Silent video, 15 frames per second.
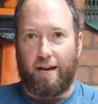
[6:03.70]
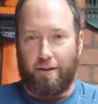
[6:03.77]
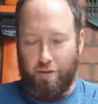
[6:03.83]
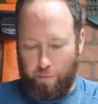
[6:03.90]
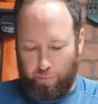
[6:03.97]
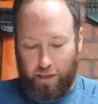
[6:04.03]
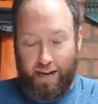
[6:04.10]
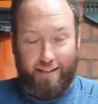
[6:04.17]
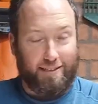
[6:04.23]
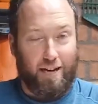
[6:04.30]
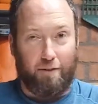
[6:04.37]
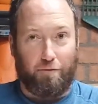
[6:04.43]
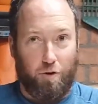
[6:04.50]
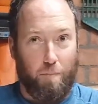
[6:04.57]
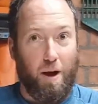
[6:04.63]
Your plants
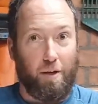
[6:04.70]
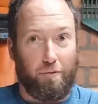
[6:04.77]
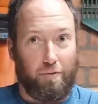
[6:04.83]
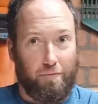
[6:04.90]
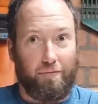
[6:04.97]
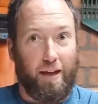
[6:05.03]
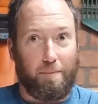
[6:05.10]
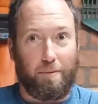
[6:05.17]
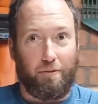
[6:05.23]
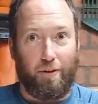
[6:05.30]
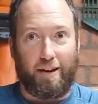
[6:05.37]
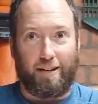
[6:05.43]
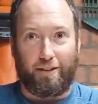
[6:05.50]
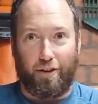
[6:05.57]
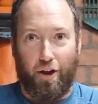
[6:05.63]
after a month, they'd be
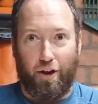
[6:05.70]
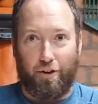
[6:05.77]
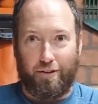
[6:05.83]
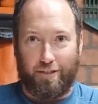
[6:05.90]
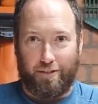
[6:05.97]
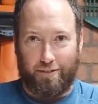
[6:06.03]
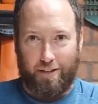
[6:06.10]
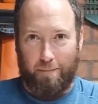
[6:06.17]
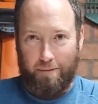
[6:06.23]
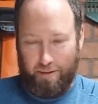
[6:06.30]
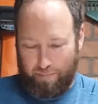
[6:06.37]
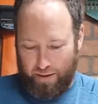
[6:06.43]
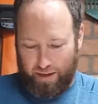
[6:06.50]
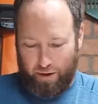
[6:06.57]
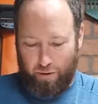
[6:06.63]
ready to go into something
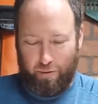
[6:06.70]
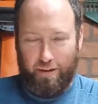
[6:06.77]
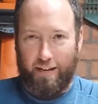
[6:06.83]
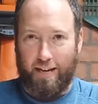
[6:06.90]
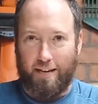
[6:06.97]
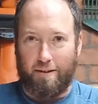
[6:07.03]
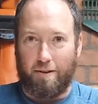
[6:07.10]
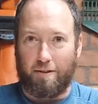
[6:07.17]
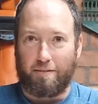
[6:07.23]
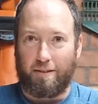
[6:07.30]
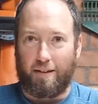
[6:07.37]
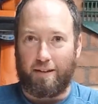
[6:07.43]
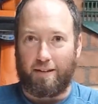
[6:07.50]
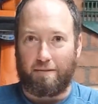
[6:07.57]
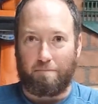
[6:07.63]
bigger and
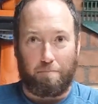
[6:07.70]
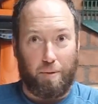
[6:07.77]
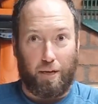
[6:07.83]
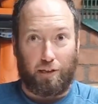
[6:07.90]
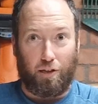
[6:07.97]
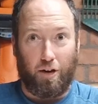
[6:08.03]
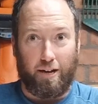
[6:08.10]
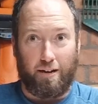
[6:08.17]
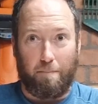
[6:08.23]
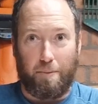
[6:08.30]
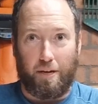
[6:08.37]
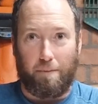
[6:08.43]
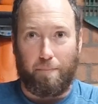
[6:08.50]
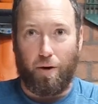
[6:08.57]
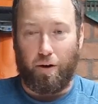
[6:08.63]
a bigger light and a
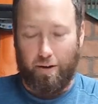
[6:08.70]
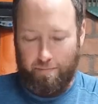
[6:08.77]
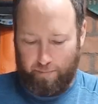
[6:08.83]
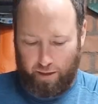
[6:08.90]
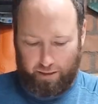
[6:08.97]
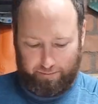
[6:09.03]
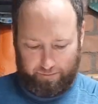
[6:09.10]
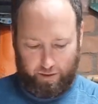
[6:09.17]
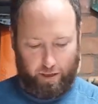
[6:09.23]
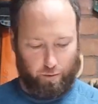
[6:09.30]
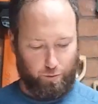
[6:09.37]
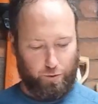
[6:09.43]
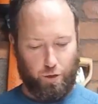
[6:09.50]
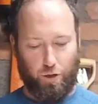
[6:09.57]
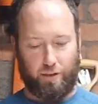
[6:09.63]
bigger pod, but
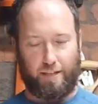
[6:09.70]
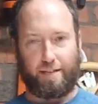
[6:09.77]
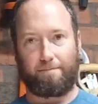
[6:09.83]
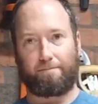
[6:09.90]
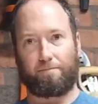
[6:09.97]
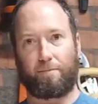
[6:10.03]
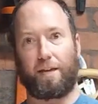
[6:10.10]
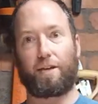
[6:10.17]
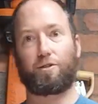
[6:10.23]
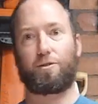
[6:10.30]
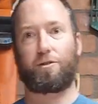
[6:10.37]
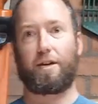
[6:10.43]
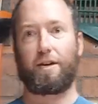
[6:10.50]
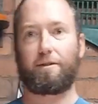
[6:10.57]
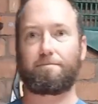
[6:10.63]
it'll certainly get you
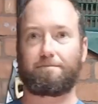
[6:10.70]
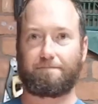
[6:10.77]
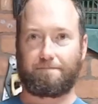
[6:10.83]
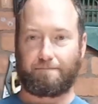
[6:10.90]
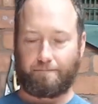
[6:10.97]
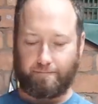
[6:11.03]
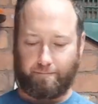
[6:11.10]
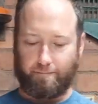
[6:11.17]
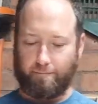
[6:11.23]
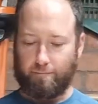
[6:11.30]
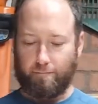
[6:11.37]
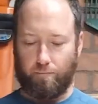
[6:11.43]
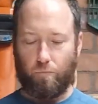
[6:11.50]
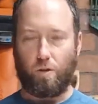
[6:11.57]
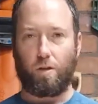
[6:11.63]
there,
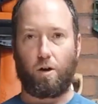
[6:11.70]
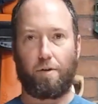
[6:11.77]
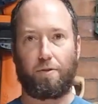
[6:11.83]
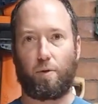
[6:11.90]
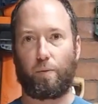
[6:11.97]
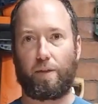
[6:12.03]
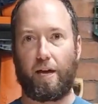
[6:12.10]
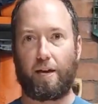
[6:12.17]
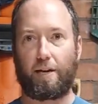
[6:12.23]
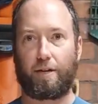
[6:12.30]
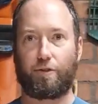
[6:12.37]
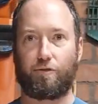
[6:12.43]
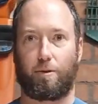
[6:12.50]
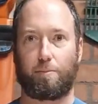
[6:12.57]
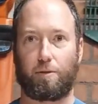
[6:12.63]
I think, without
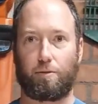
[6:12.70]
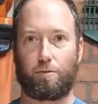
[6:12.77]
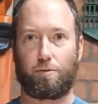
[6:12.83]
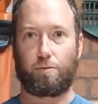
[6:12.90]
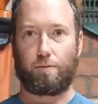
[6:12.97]
any trouble at all.